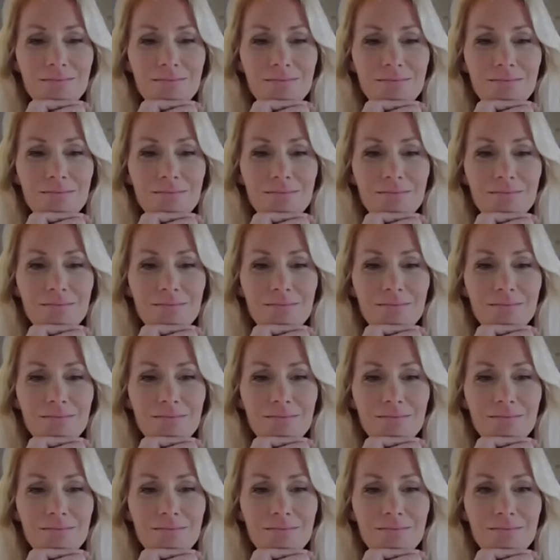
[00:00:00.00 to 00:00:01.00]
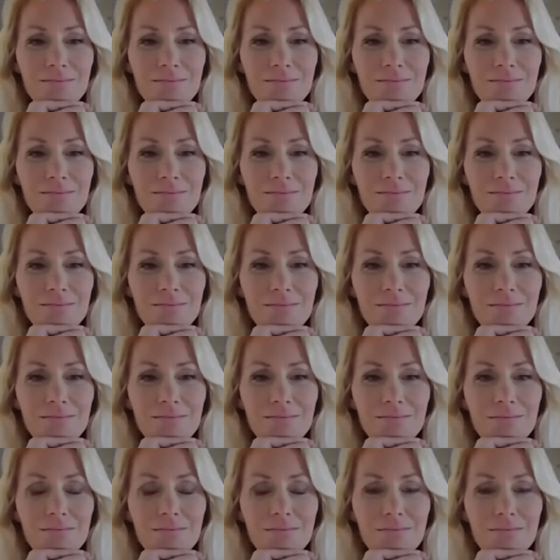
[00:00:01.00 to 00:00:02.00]

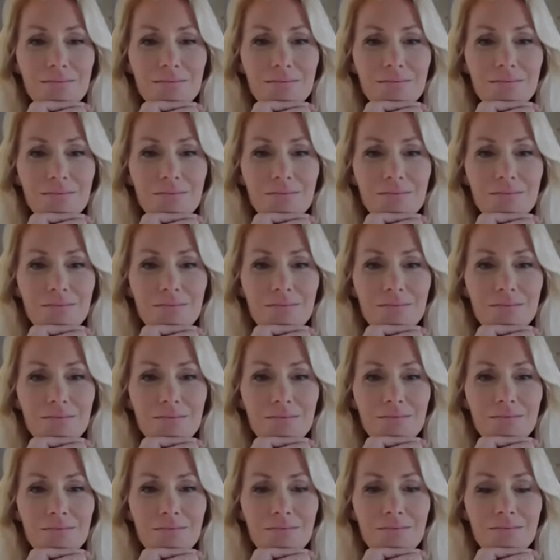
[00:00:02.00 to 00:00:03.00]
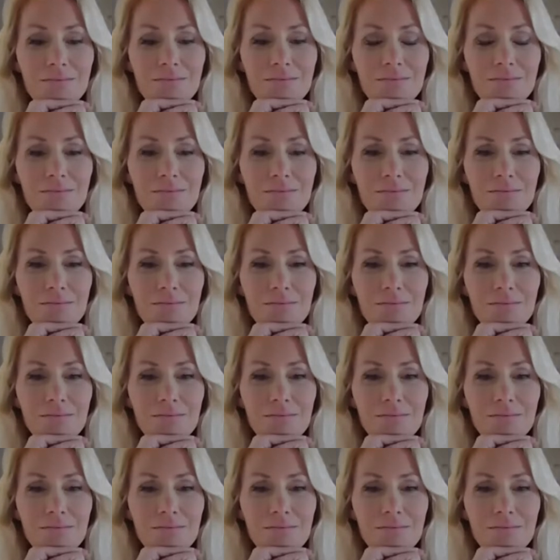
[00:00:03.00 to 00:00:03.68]
This person isn't speaking.